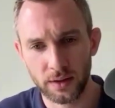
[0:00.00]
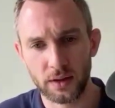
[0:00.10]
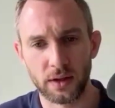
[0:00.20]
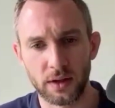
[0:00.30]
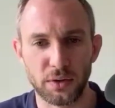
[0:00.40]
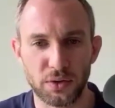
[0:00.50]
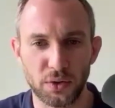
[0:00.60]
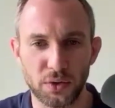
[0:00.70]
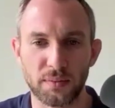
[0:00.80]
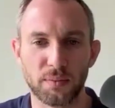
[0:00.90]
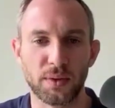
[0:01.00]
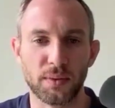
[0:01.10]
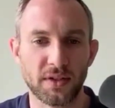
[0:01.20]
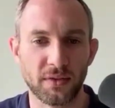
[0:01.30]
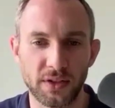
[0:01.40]
All right. I know Joel's on pretty
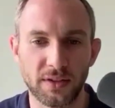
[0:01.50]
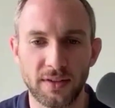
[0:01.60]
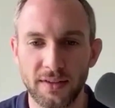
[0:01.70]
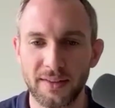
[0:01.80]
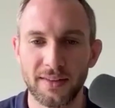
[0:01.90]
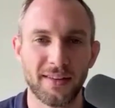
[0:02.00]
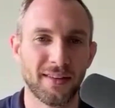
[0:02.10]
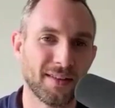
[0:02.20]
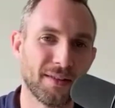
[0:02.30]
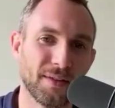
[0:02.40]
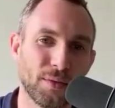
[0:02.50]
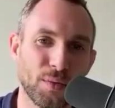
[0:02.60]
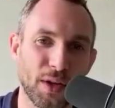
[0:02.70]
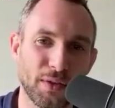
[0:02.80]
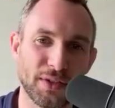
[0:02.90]
much every
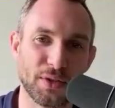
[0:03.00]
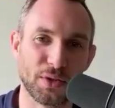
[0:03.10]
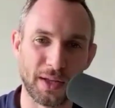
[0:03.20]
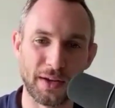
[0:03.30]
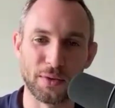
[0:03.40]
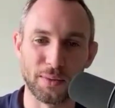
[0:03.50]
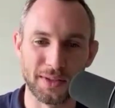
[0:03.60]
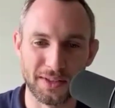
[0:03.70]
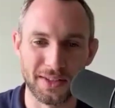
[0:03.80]
relevant social platform these